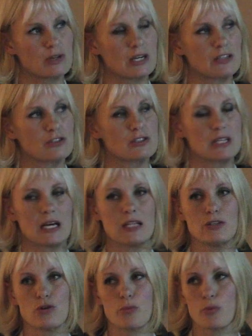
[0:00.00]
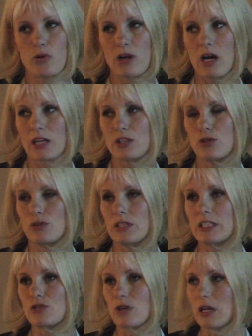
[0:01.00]
to understand your product, you
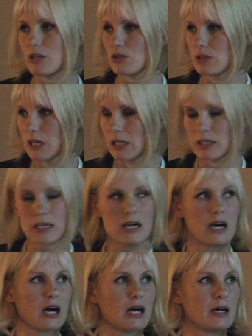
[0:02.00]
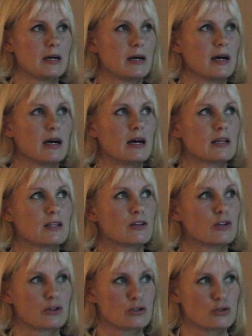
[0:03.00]
need to understand
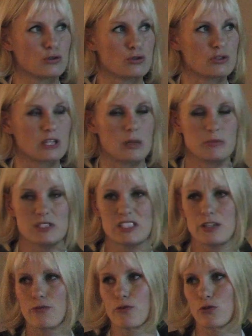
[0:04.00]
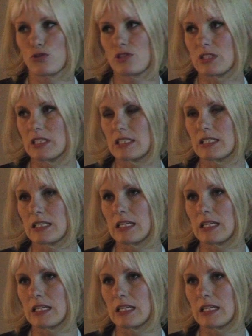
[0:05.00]
the system, shear forces.